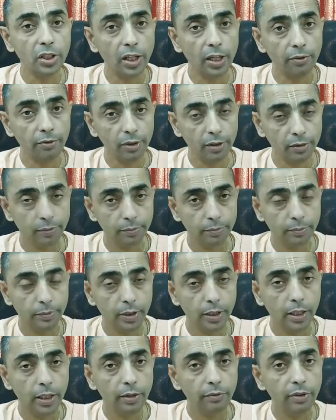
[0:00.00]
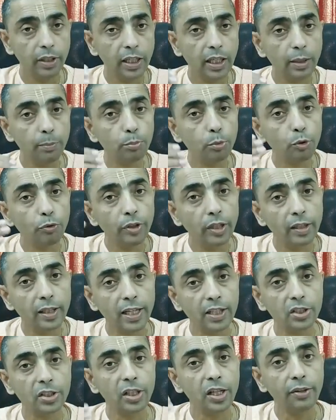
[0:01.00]
level. We keep moving
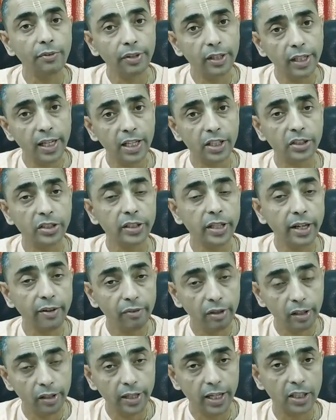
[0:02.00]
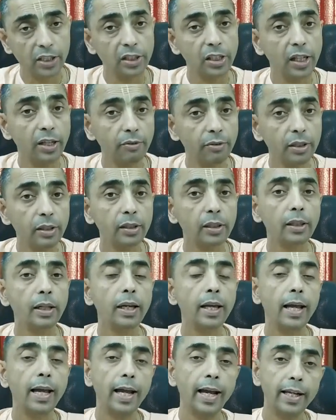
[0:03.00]
next level, next level, next level,
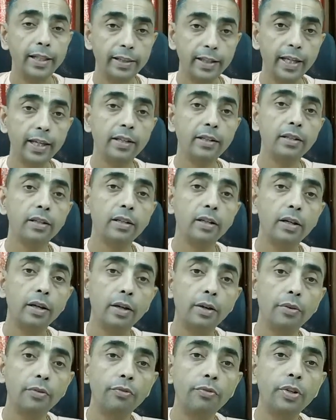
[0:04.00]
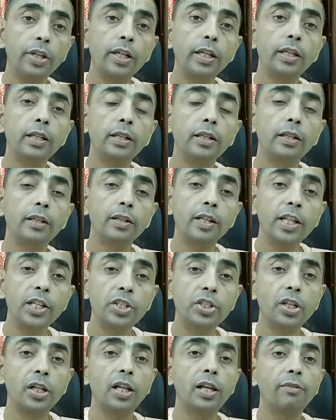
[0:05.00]
and then we
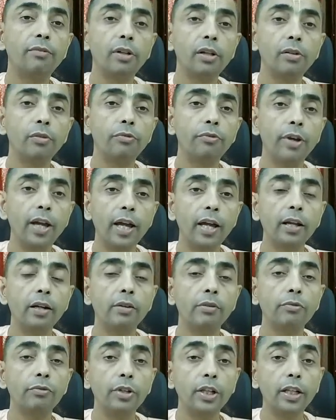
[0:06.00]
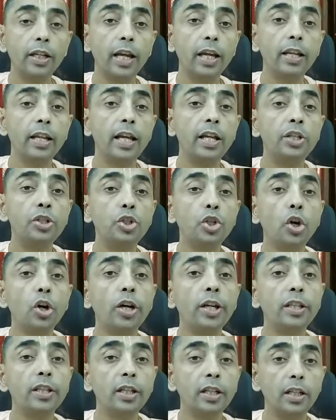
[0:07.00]
reach a level where we can
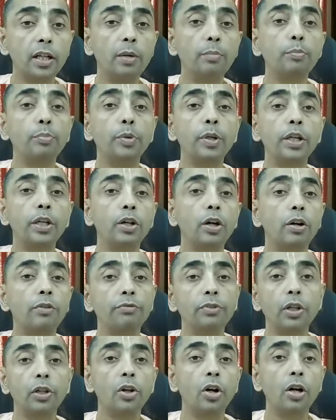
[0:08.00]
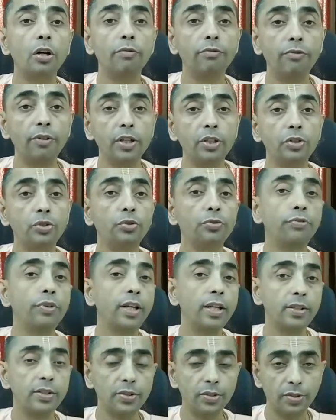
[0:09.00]
enjoy the company of the Lord face to
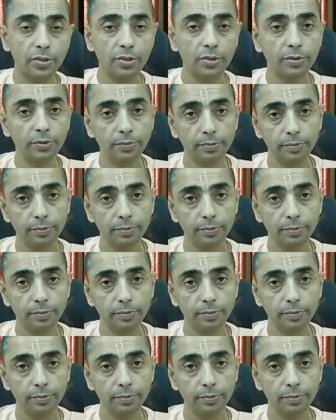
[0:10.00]
face.